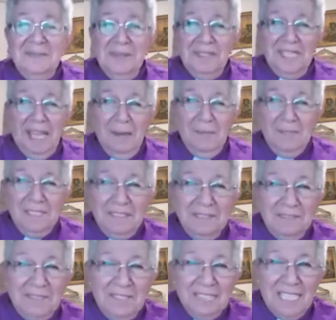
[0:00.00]
This
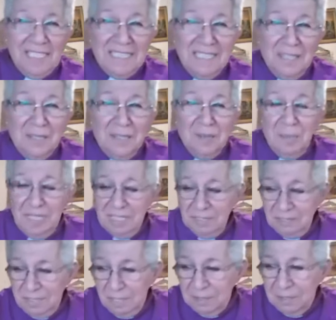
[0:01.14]
is what comes of
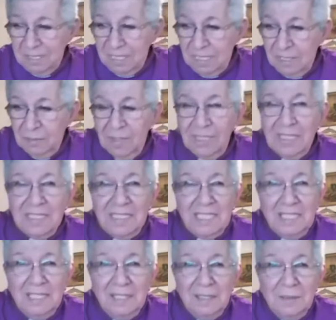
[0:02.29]
getting on a bit, you know,
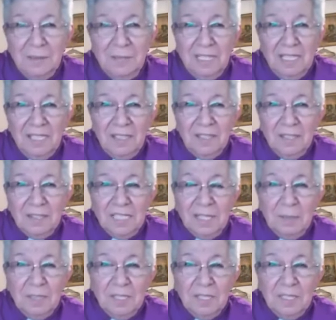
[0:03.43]
but
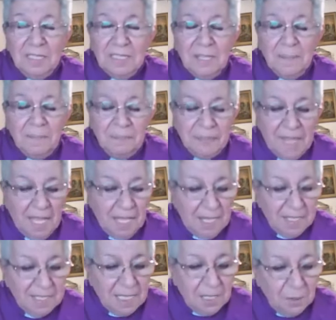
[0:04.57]
we can't knock it
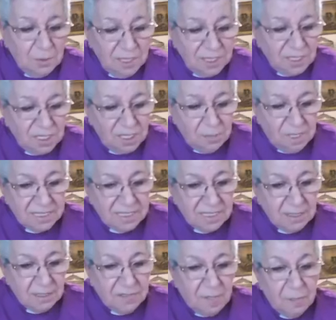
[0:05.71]
because, as I
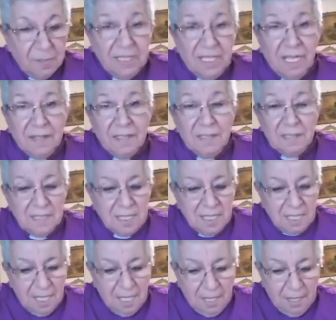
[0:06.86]
always cheer myself
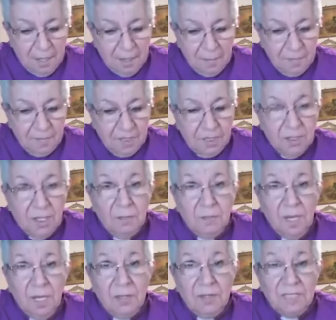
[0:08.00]
up and others,
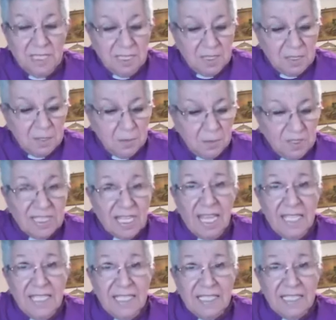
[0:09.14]
you know,
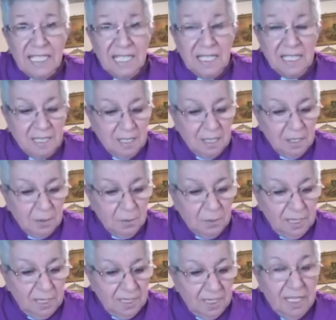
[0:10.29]
Moses was
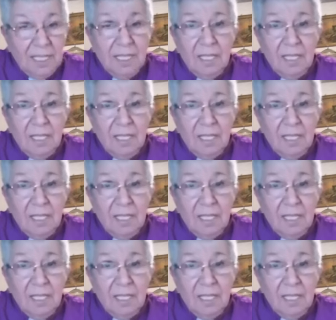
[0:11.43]
80